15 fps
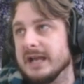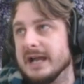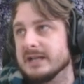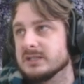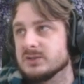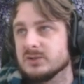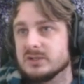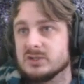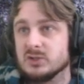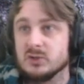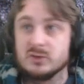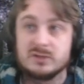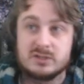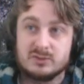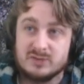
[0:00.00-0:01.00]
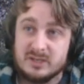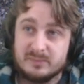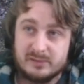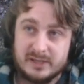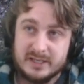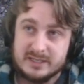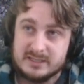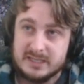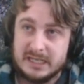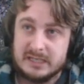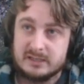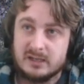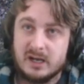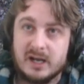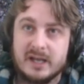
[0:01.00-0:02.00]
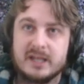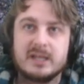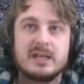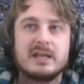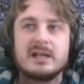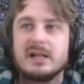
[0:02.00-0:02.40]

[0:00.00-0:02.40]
asterisk choose 3 plays, they die.